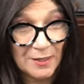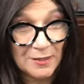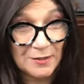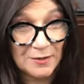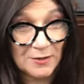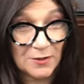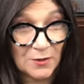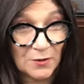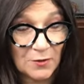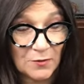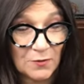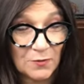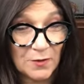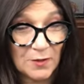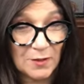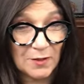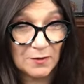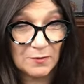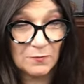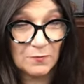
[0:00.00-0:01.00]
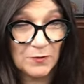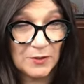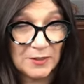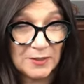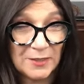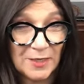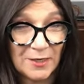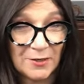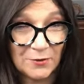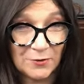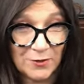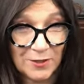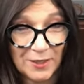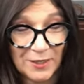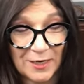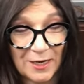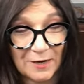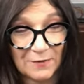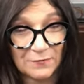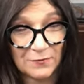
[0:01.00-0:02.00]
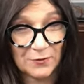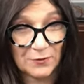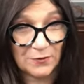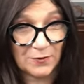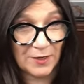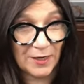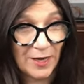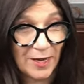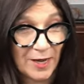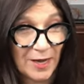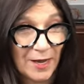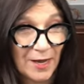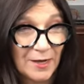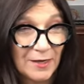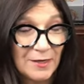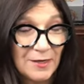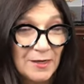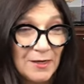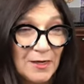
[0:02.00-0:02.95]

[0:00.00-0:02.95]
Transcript: So reset your gut after. Yeah.